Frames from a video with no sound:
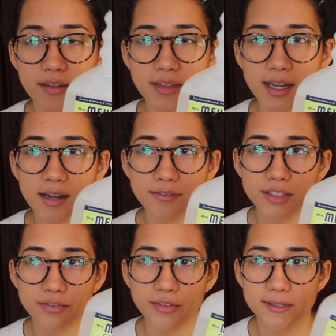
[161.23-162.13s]
they have
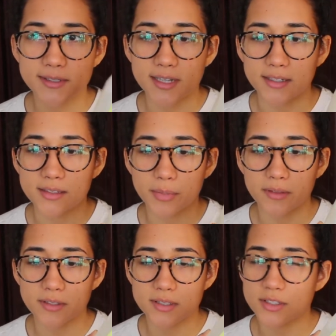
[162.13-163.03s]
different scents,
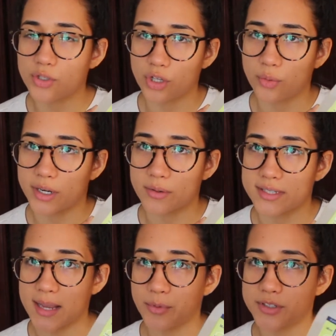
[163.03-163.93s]
but this is the only one I was
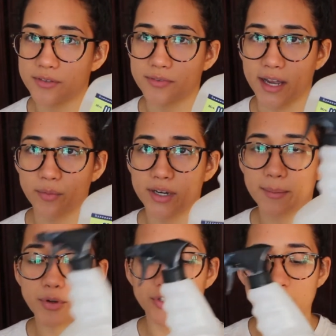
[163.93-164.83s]
able to find when
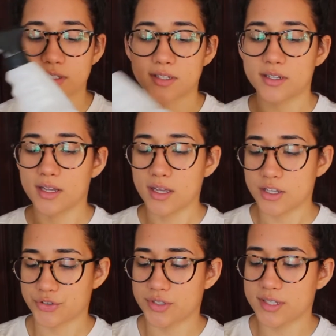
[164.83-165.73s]
I purchased it.
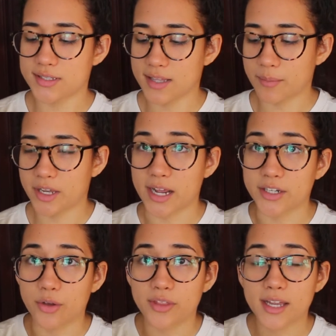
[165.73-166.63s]
So this is lemon. I
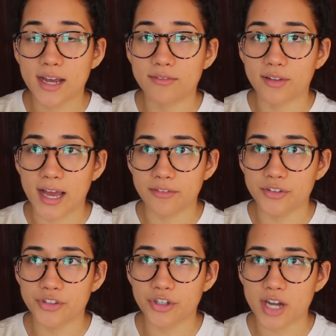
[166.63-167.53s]
know they have
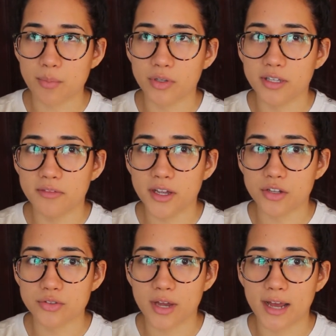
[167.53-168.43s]
lavender, and I believe they
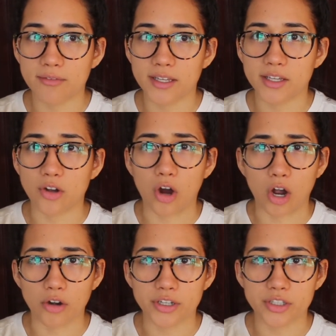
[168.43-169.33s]
also have like an
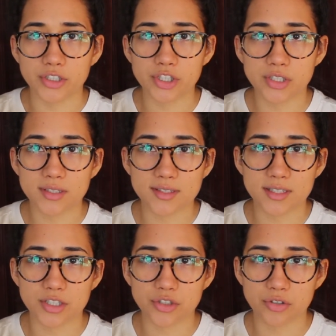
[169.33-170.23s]
orange,
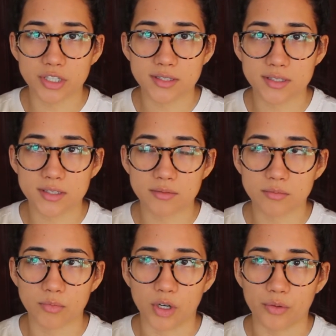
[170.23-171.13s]
citrus,
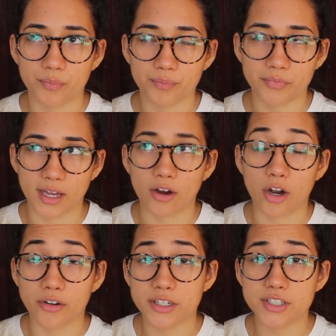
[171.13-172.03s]
well, yeah,
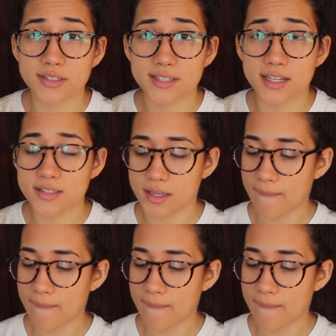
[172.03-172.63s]
orange scent.